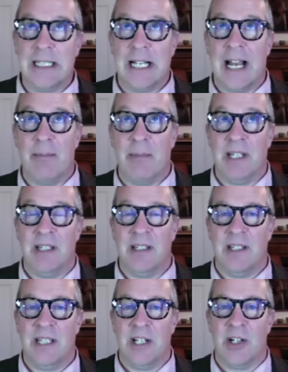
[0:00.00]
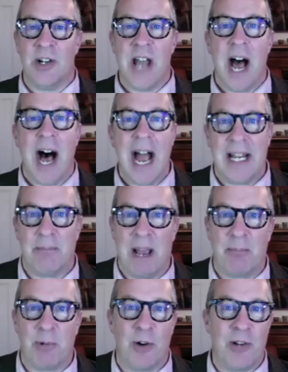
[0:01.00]
I'm in year 9. My
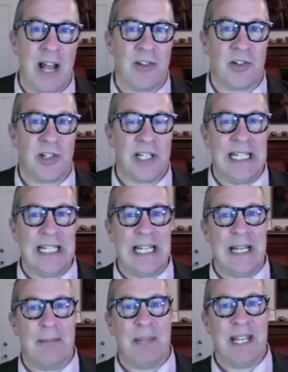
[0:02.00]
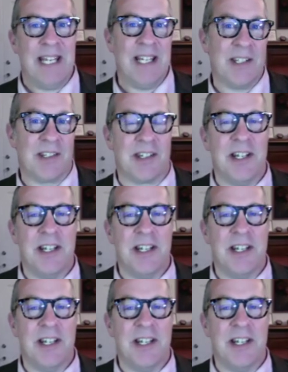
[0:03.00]
pronouns are he, him, his.